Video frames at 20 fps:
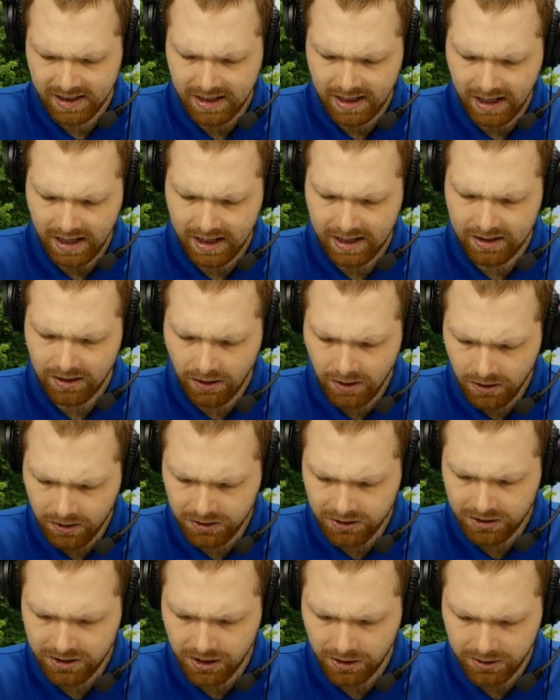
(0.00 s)
And
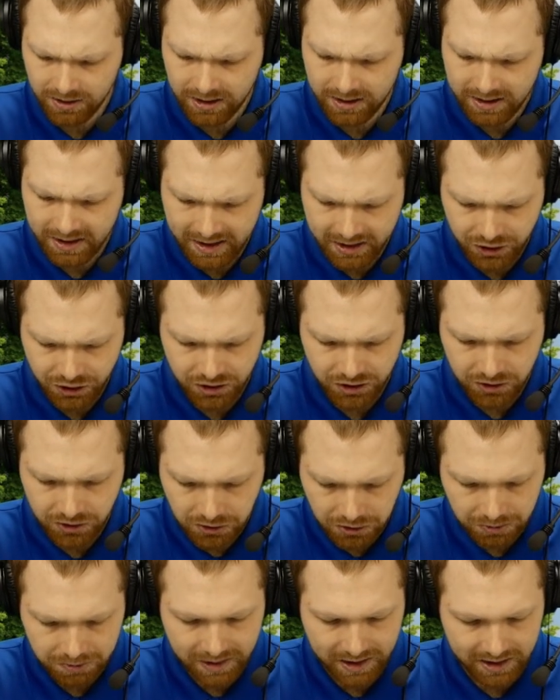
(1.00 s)
also the nation
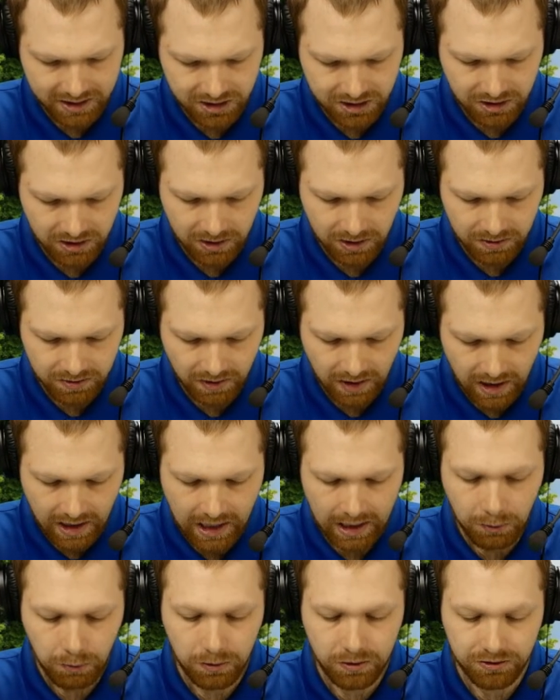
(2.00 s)
whom they serve
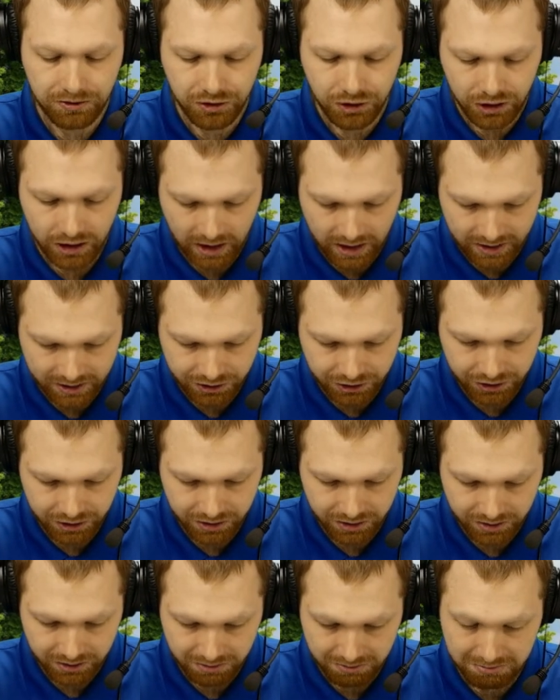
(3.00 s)
I will judge.
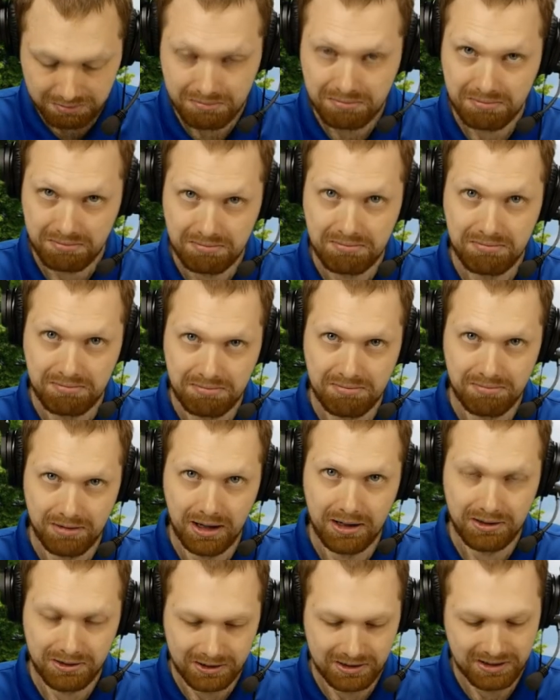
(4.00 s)

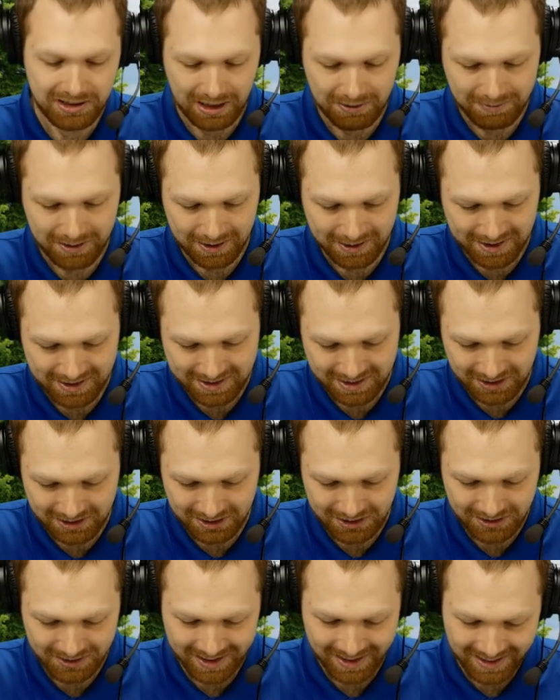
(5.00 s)
Understatement of the
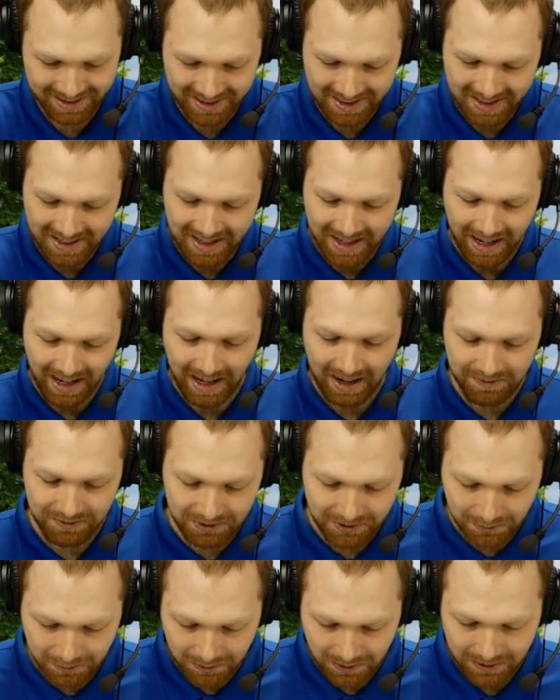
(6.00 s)
century.
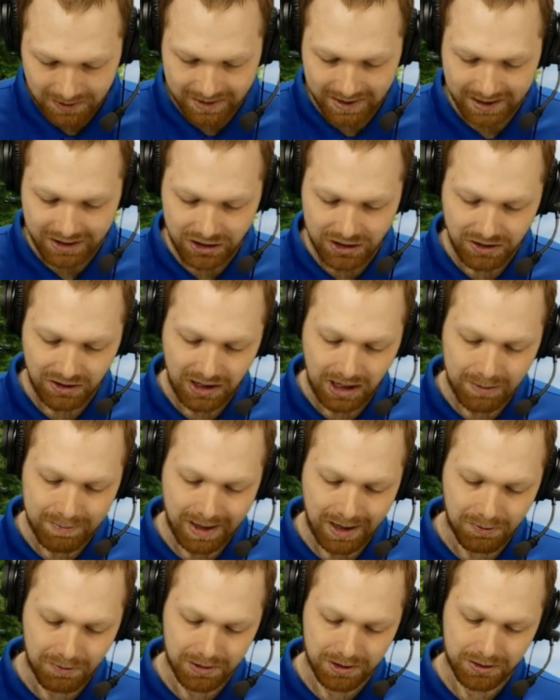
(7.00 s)
Afterward they shall come
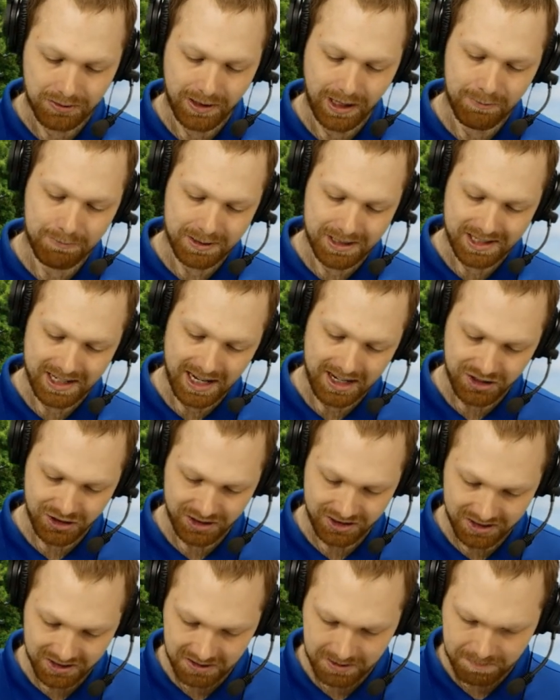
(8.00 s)
out with great
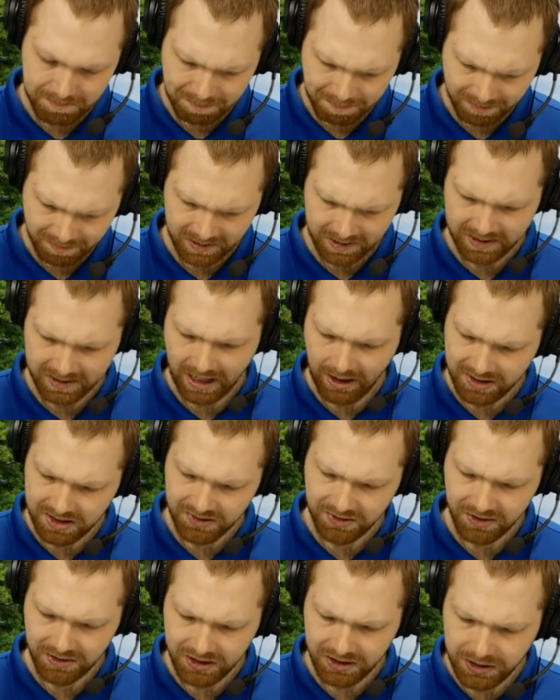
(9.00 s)
possessions. Now as
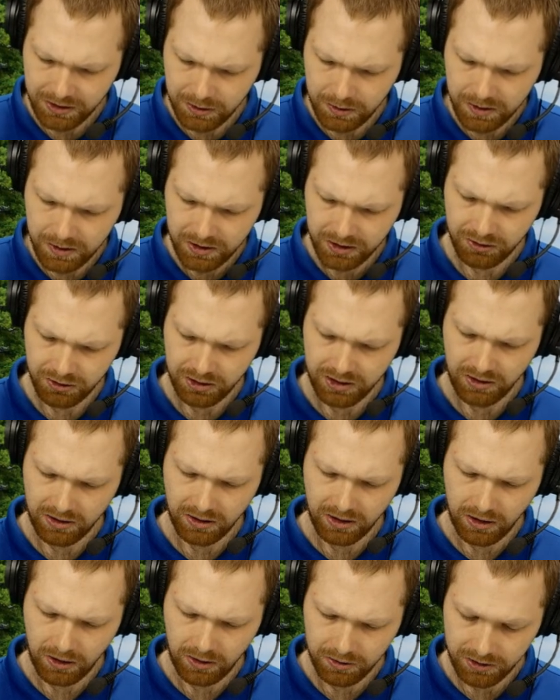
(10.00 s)
for you, you shall
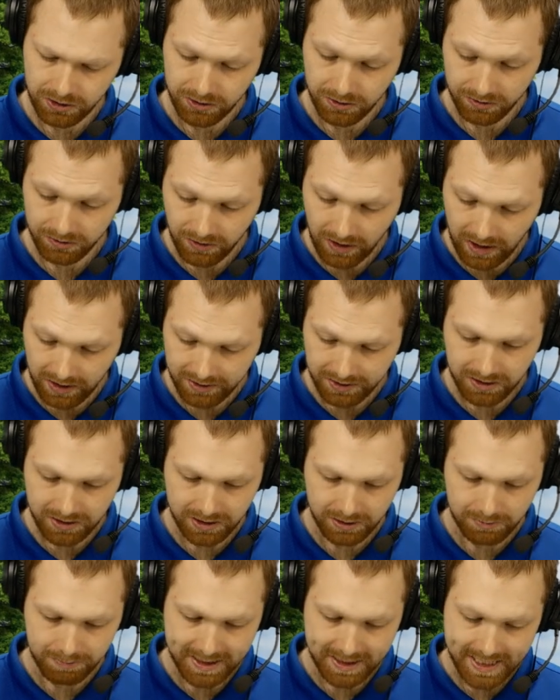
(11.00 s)
go to your fathers
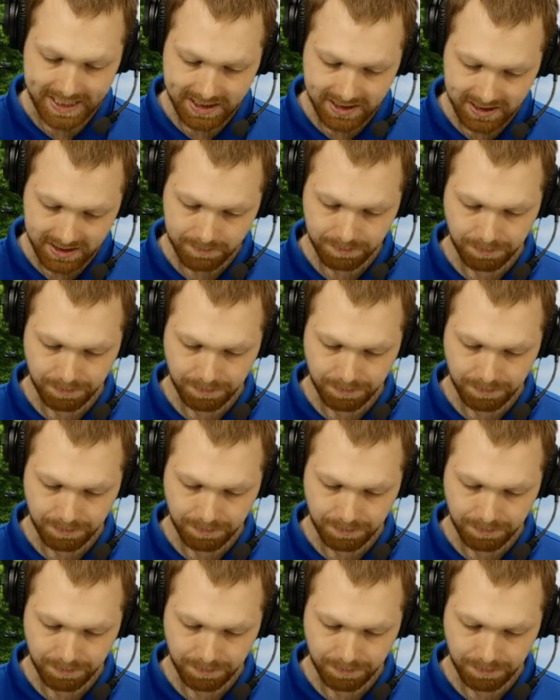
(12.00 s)
in peace.